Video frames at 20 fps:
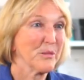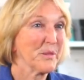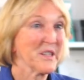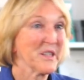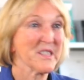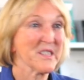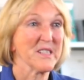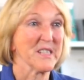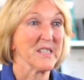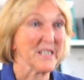
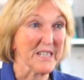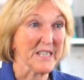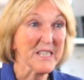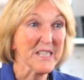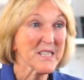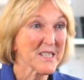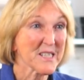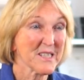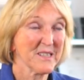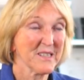person
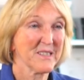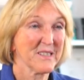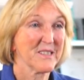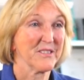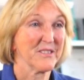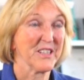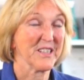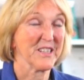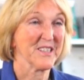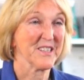eats, so
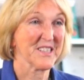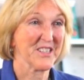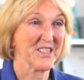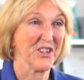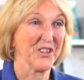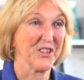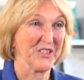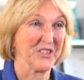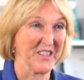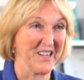they can
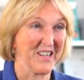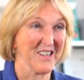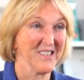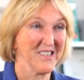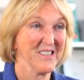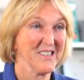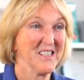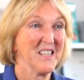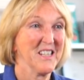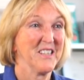start there.
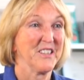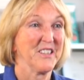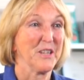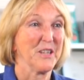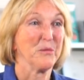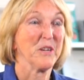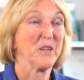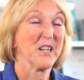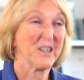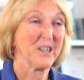They
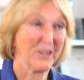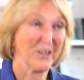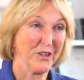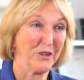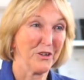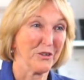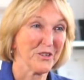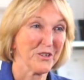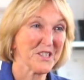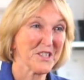wear
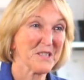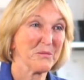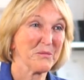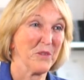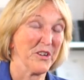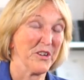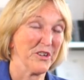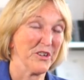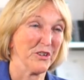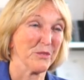clothes,
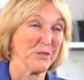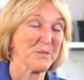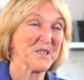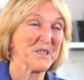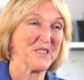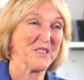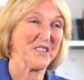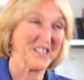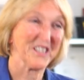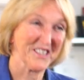one hopes,
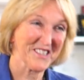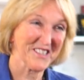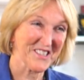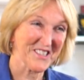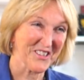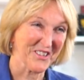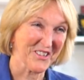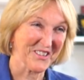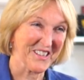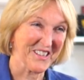so they can start